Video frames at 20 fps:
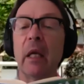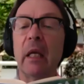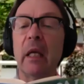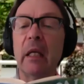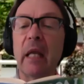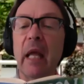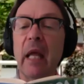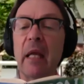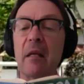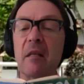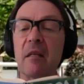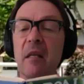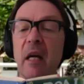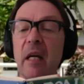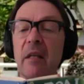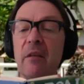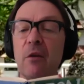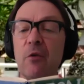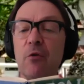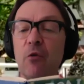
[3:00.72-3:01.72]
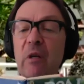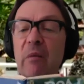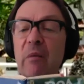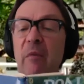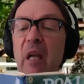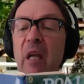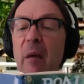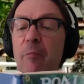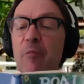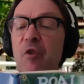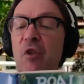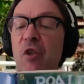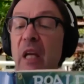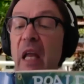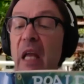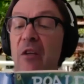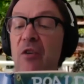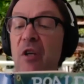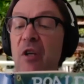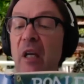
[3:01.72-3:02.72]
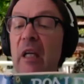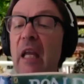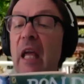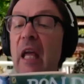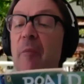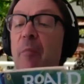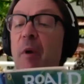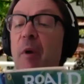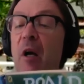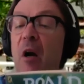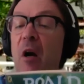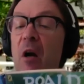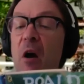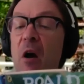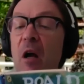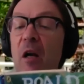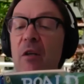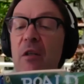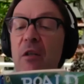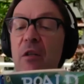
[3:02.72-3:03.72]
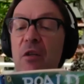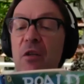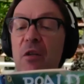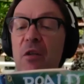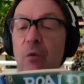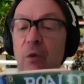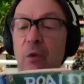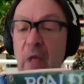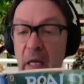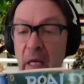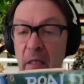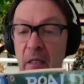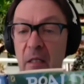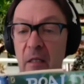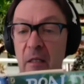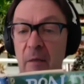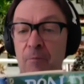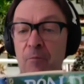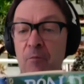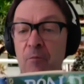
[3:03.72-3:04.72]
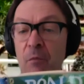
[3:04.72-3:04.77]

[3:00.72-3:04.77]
He laid aside the dream-catching net but hung on to the suitcase.